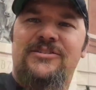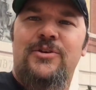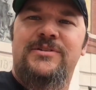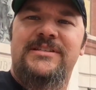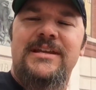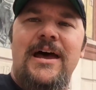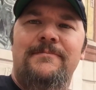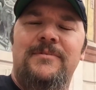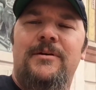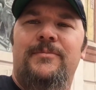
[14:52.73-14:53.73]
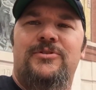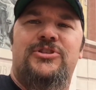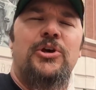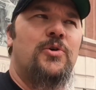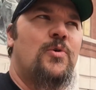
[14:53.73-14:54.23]
and so stop number
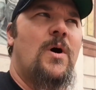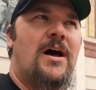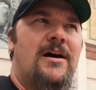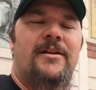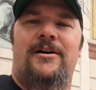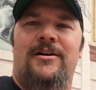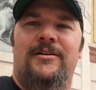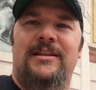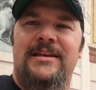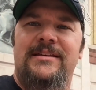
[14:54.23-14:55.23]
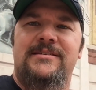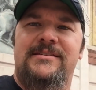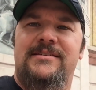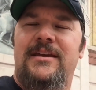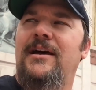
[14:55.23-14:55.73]
2 on our
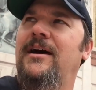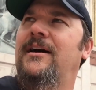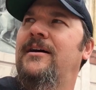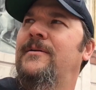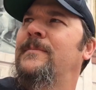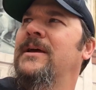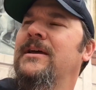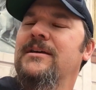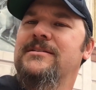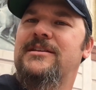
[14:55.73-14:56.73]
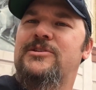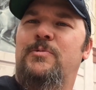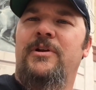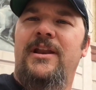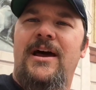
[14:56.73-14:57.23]
list, since
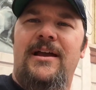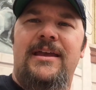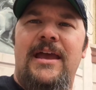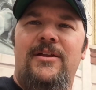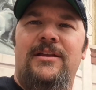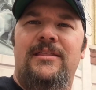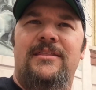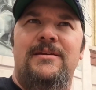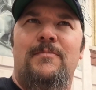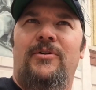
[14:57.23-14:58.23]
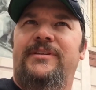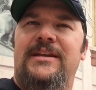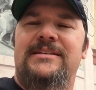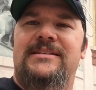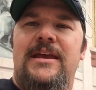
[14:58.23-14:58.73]
we're not counting the
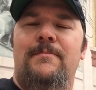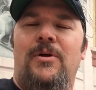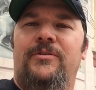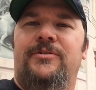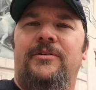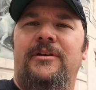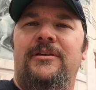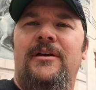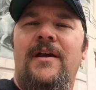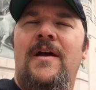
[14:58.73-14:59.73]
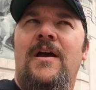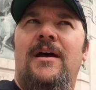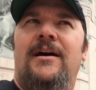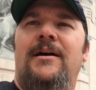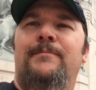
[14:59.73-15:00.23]
multi-state
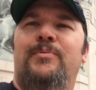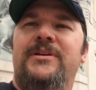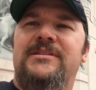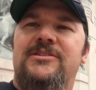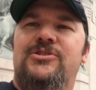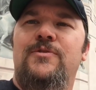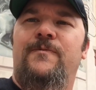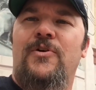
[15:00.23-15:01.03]
brings us to